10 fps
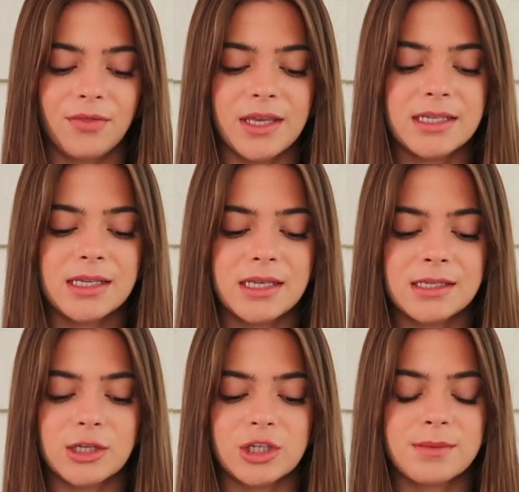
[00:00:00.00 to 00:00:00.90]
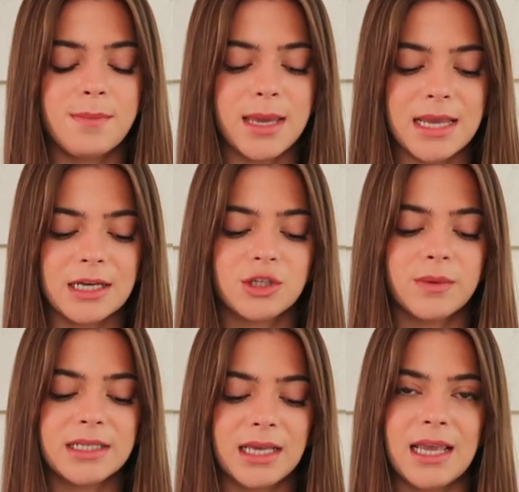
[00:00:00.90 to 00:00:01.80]
This is just me
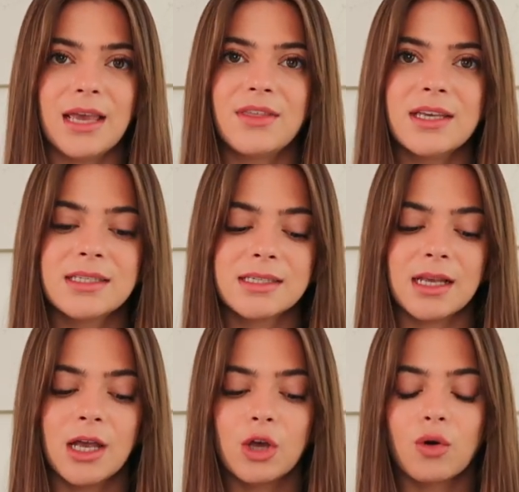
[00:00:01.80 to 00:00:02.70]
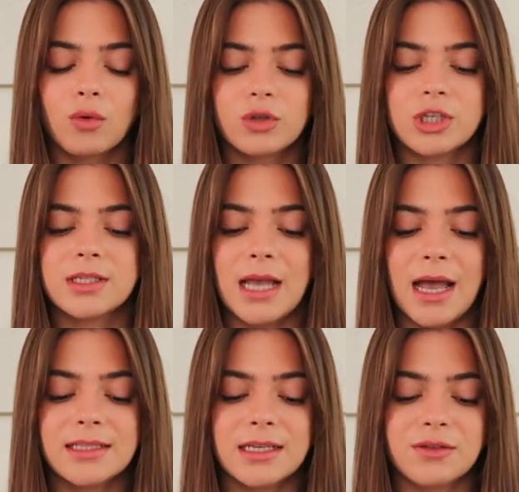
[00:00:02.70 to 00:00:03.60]
to a T. This gorgeous
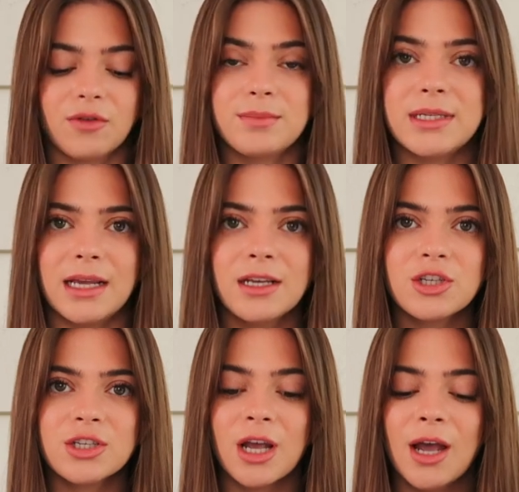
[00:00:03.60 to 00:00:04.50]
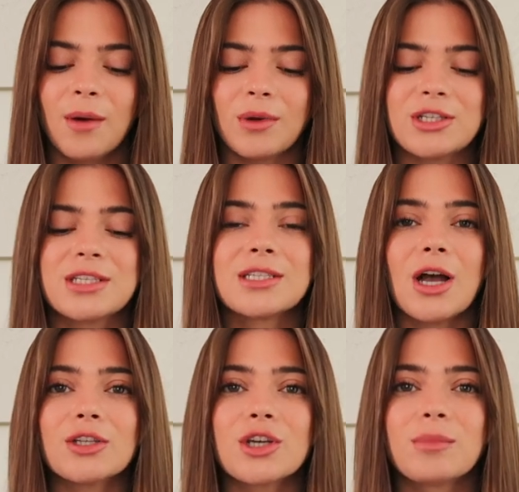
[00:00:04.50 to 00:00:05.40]
set is from Dissh, which is
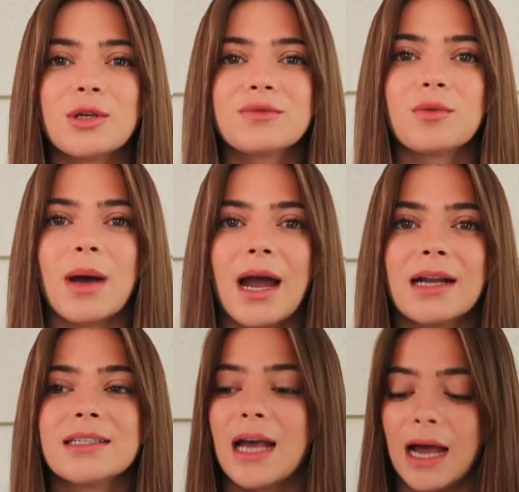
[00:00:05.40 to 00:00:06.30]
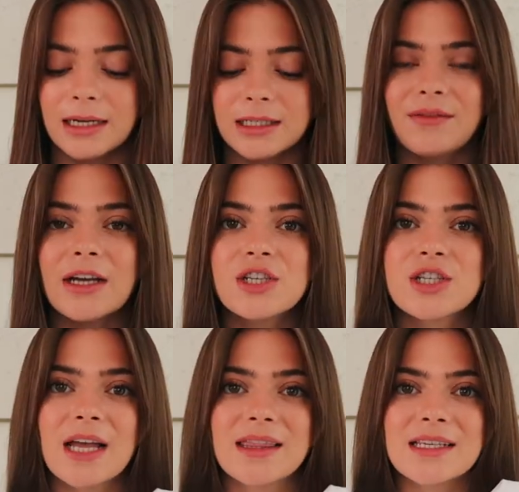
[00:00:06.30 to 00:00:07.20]
such a beautiful brand, and I've actually
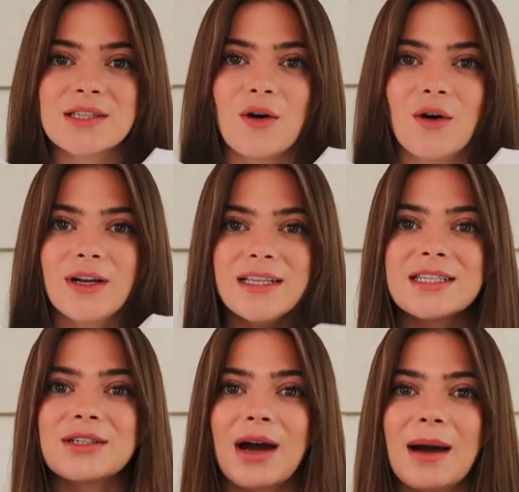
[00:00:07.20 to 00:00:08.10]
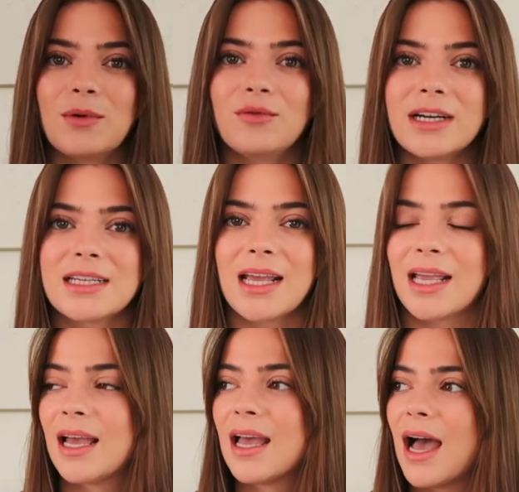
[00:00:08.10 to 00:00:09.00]
shared this on Instagram already.